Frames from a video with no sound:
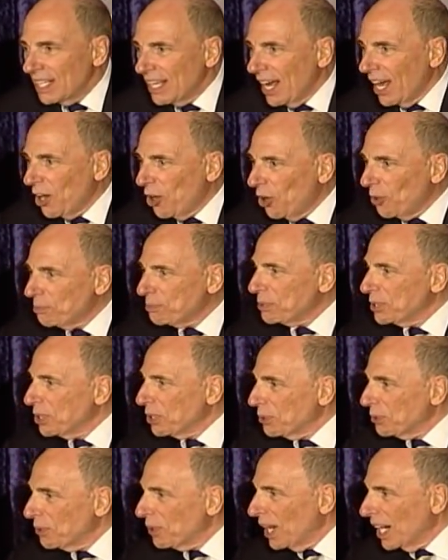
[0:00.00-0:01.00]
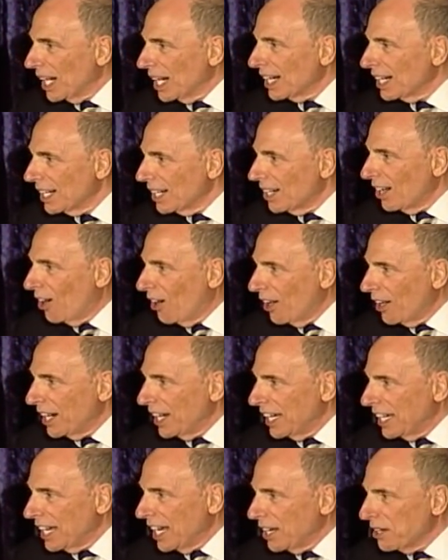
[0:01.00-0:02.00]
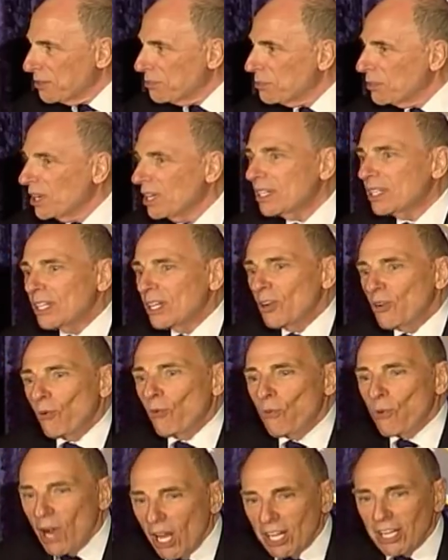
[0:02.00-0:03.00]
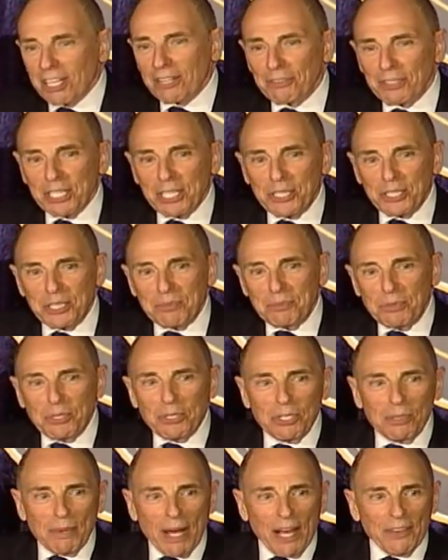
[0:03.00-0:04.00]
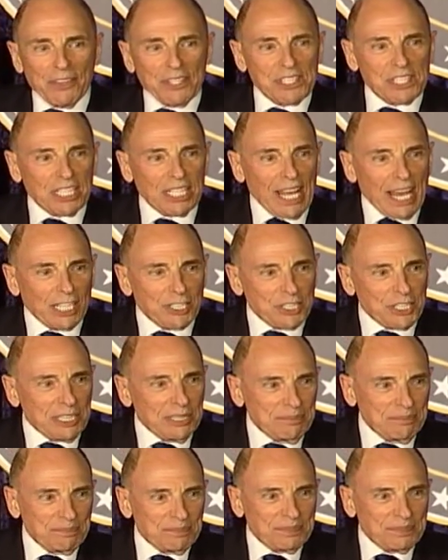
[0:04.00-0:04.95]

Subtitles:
I hope you are in a relatively good mood about this election.